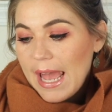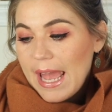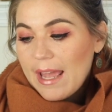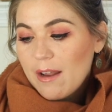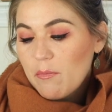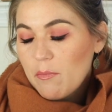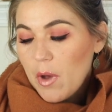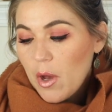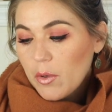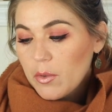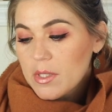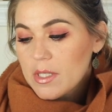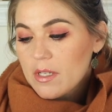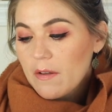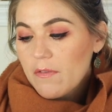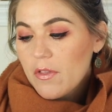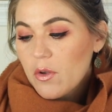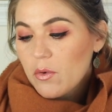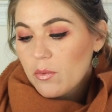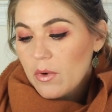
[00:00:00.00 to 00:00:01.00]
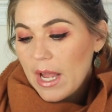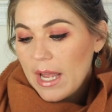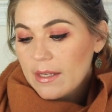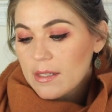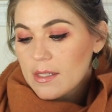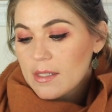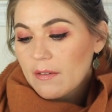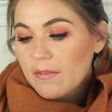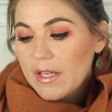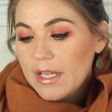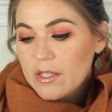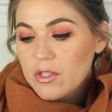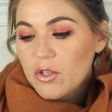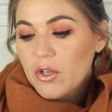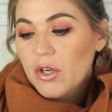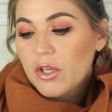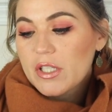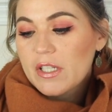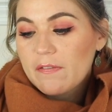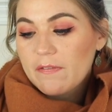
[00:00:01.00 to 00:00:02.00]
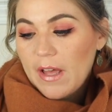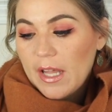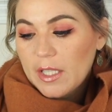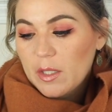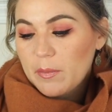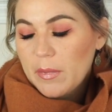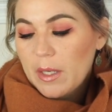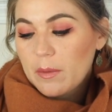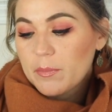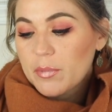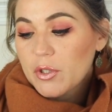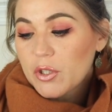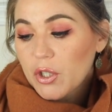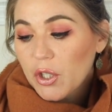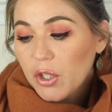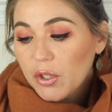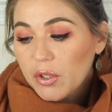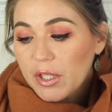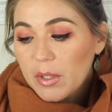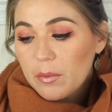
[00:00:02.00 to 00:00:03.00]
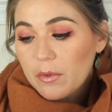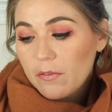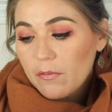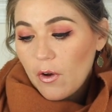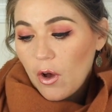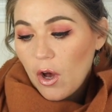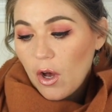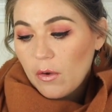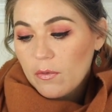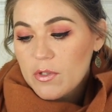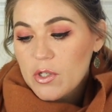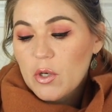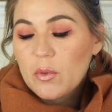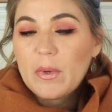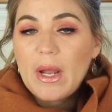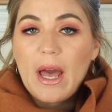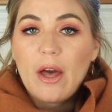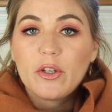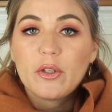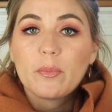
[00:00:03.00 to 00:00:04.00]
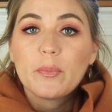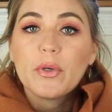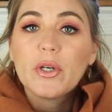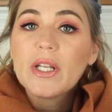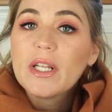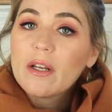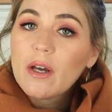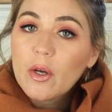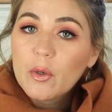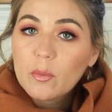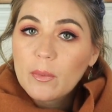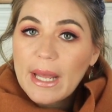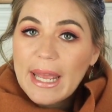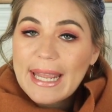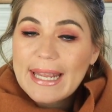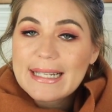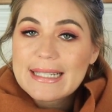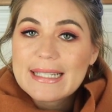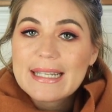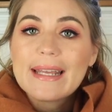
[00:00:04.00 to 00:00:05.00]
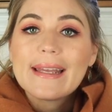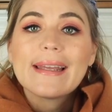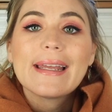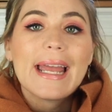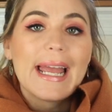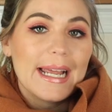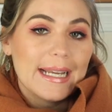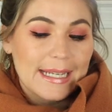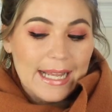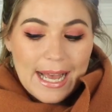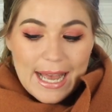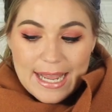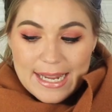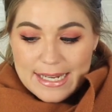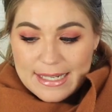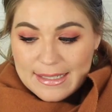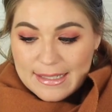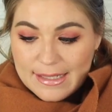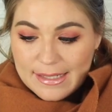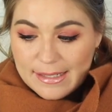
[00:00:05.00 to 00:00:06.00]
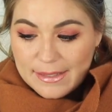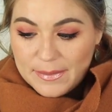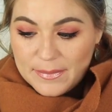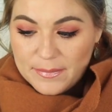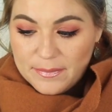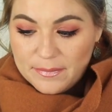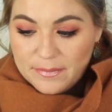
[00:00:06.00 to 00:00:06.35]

and most of the rest of his or her development purely revolves around putting on weight and height.